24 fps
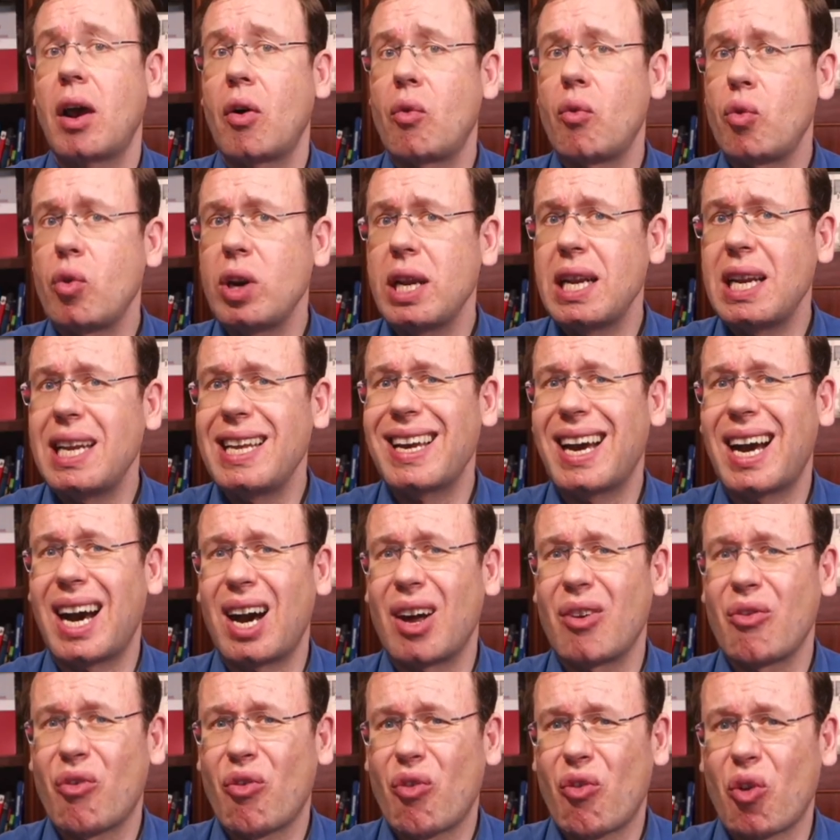A really
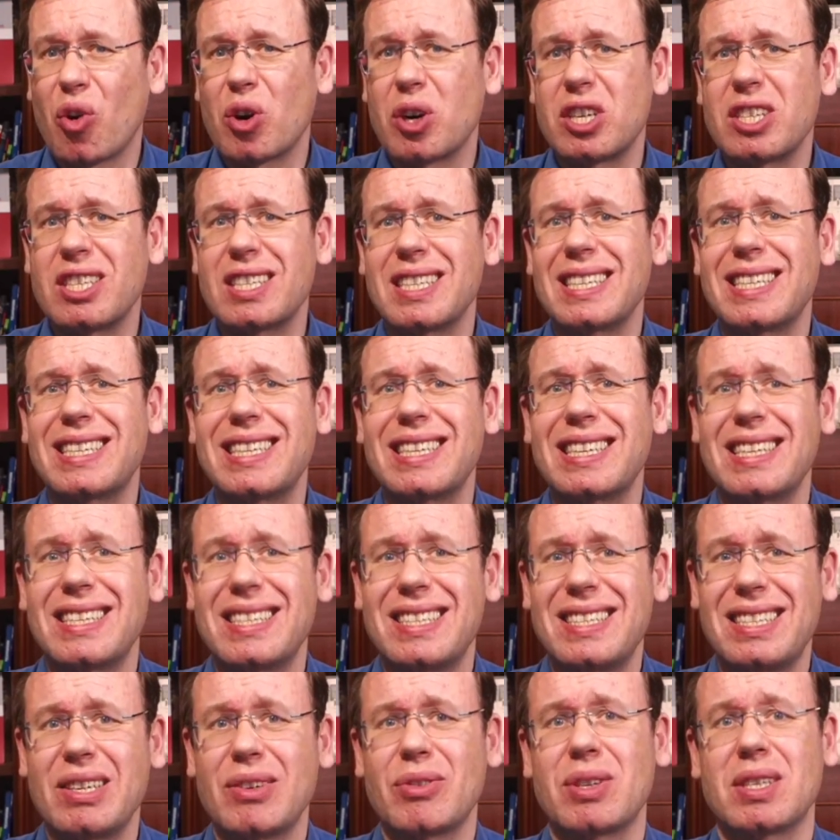unfortunate
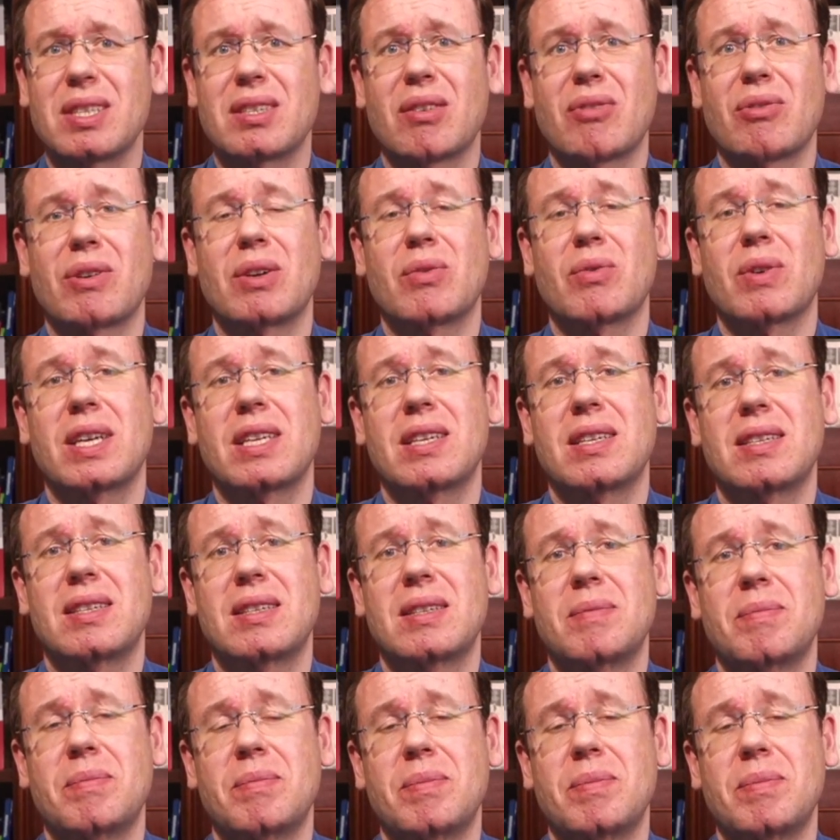series of events.